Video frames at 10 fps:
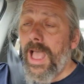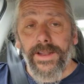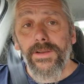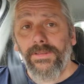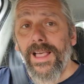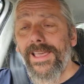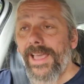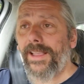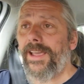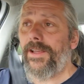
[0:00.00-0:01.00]
I do like
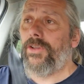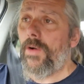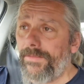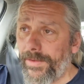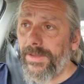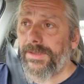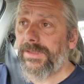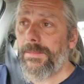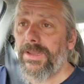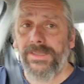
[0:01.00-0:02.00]
that kind of
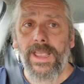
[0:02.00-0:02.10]
confidence, I must